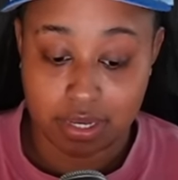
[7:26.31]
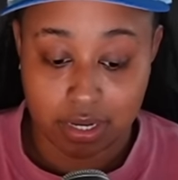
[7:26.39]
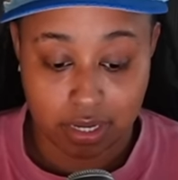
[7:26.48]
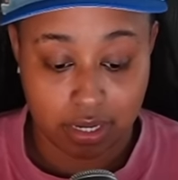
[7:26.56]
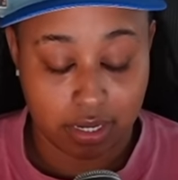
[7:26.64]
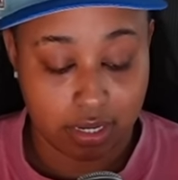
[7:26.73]

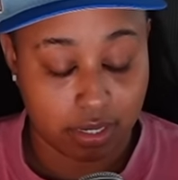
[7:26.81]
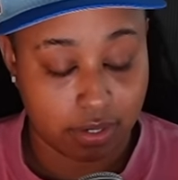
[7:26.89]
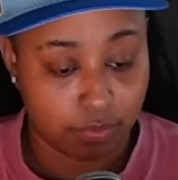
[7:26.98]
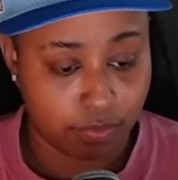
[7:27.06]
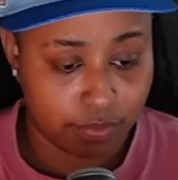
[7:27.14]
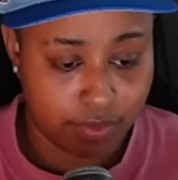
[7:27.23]
Uh,
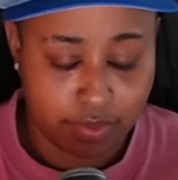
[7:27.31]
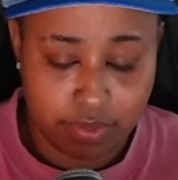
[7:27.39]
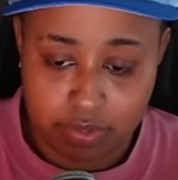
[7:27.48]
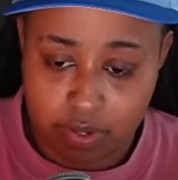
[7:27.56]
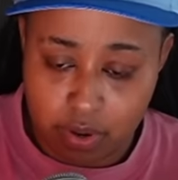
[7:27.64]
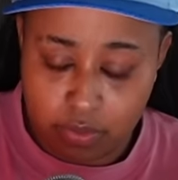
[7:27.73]

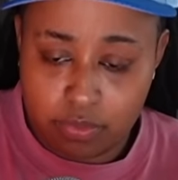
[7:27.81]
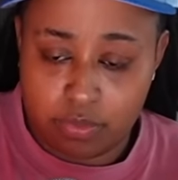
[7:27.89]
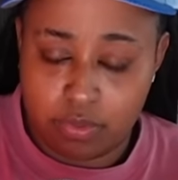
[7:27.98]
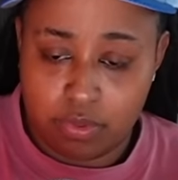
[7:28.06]
you know,